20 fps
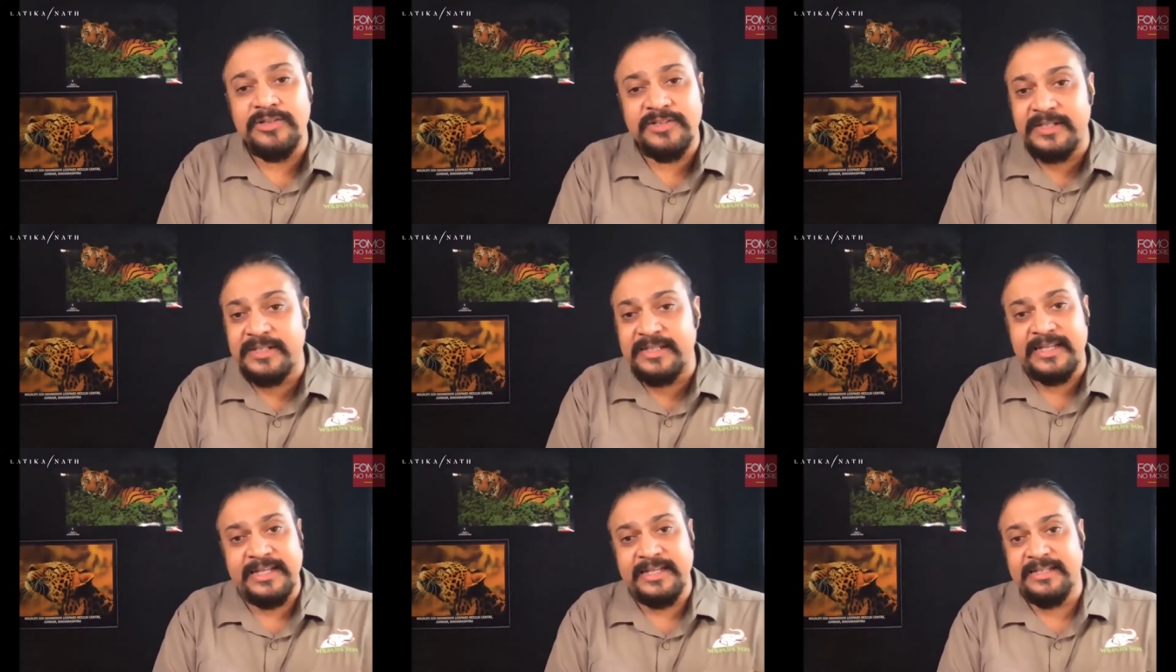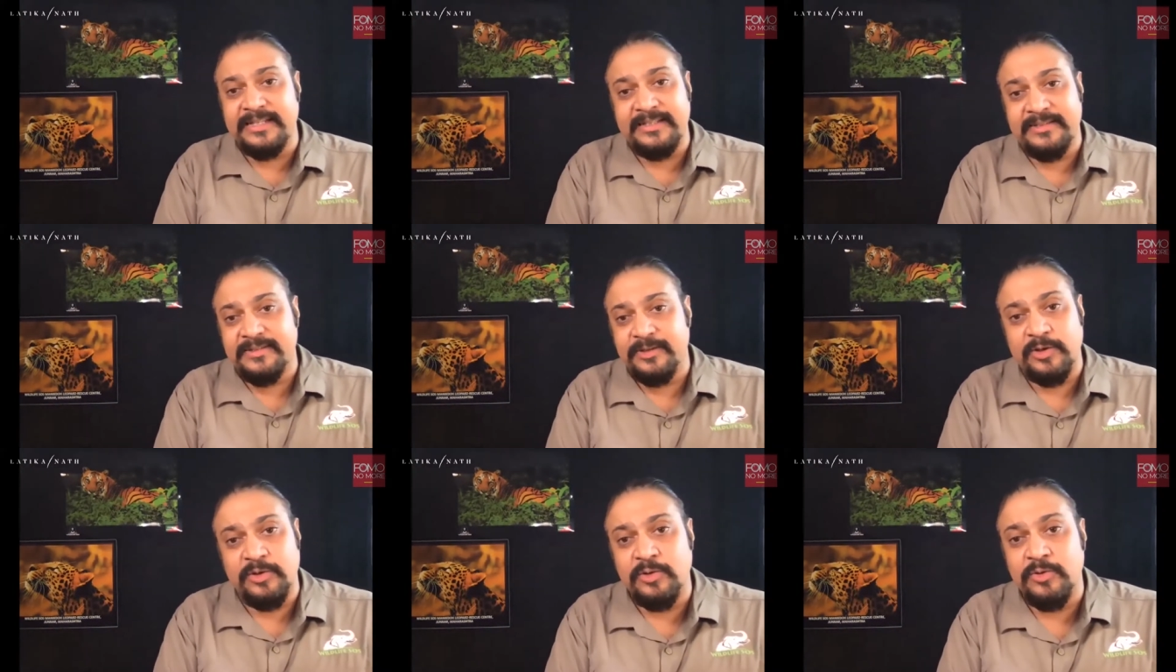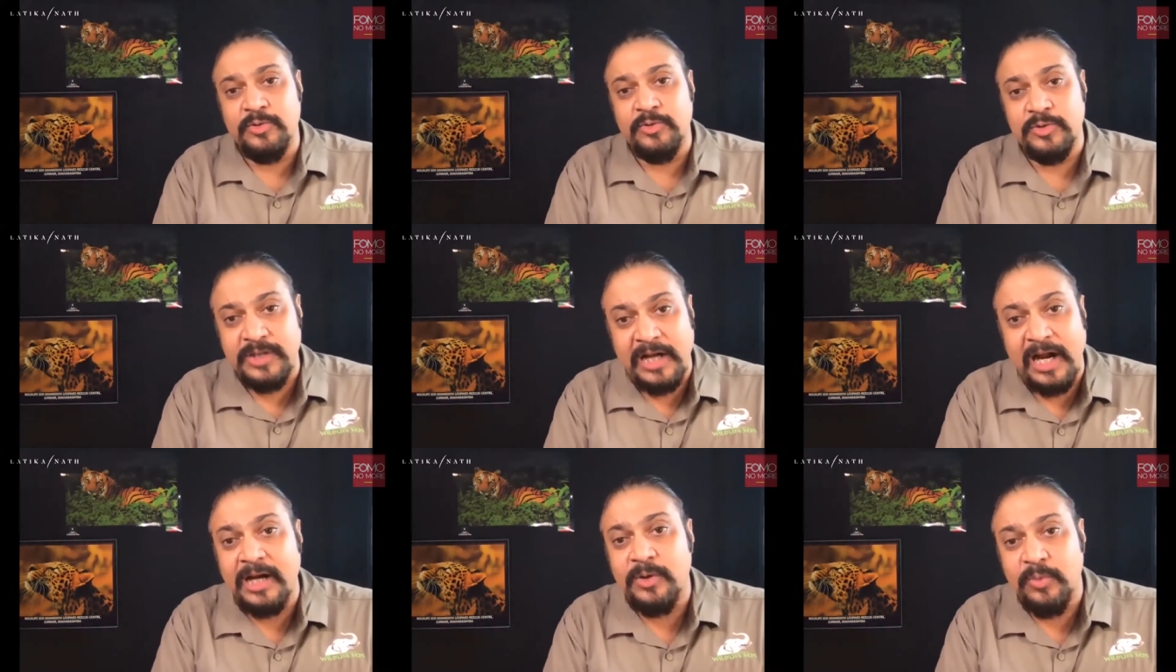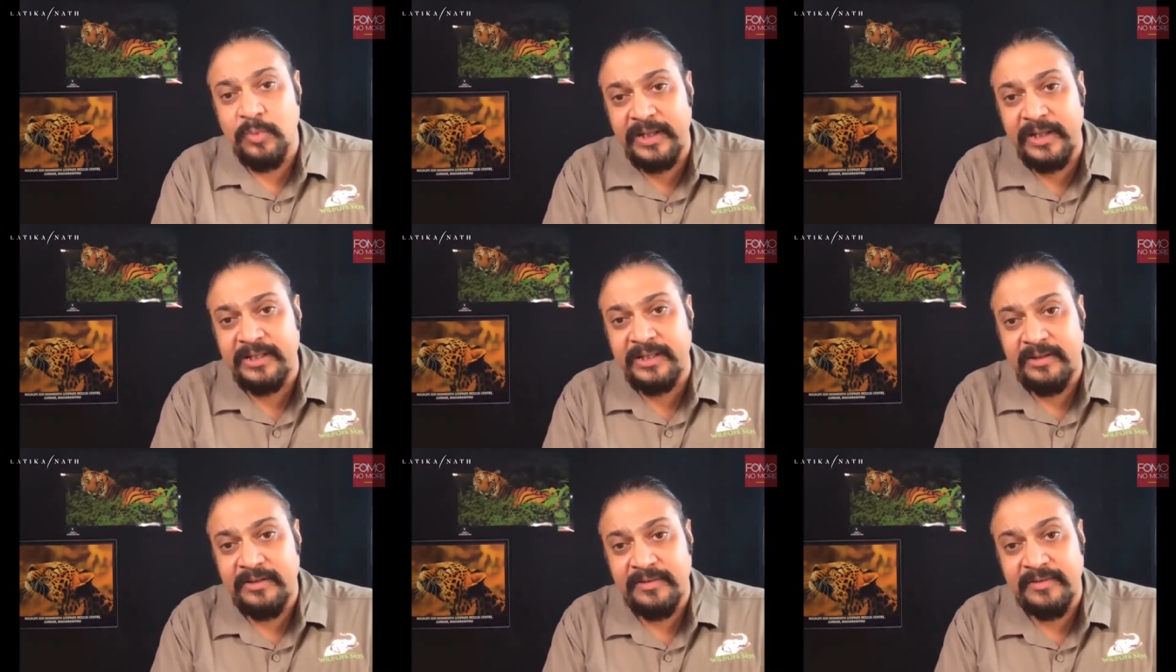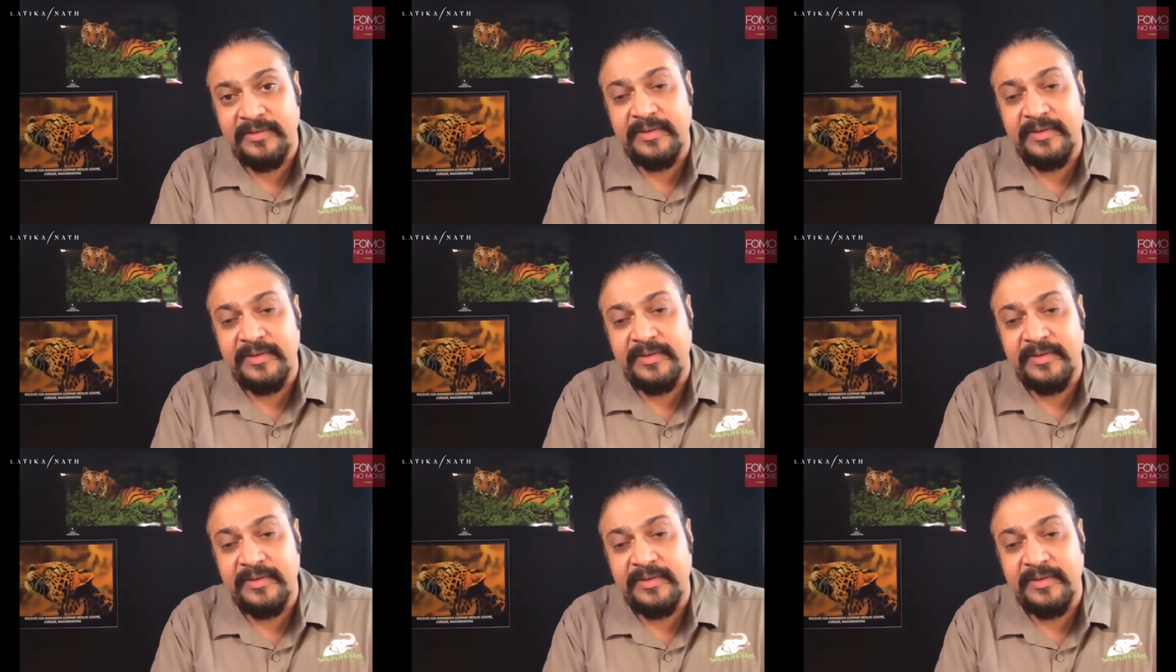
cities, you know, to start with.